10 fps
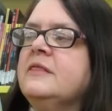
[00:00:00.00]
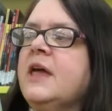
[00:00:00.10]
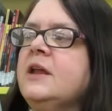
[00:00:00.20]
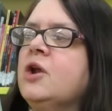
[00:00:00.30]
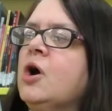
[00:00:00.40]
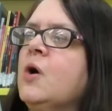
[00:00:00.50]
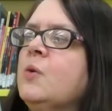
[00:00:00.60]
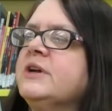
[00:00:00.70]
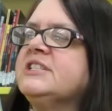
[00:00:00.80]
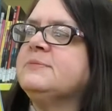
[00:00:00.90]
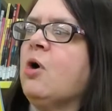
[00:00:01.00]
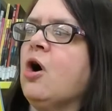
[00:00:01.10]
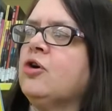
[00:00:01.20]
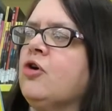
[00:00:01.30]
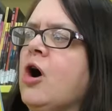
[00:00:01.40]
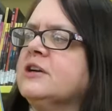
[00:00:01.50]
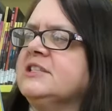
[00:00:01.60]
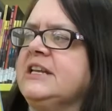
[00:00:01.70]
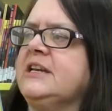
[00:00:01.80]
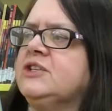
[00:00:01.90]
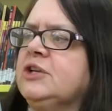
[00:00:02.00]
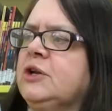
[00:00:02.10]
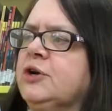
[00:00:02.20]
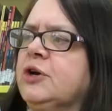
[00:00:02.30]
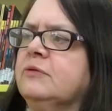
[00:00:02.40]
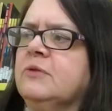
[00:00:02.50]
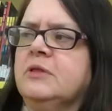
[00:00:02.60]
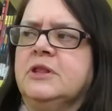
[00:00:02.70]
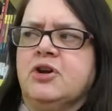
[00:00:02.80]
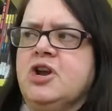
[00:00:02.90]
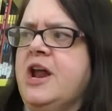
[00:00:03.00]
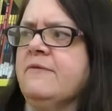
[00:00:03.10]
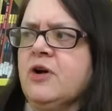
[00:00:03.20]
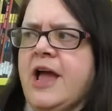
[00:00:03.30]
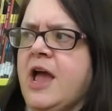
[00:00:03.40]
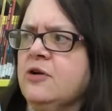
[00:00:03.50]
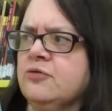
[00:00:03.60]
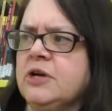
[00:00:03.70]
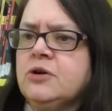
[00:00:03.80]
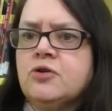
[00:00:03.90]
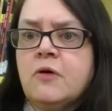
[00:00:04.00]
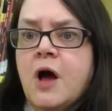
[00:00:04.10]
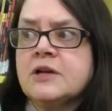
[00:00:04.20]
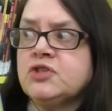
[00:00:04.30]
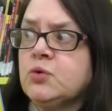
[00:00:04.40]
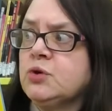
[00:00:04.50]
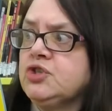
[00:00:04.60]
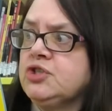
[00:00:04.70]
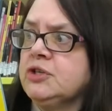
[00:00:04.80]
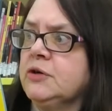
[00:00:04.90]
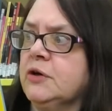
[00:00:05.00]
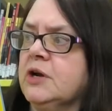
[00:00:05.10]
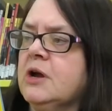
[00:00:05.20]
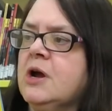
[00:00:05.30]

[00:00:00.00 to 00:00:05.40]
They know what small crocs need to learn. They're never angry, cross, or stern.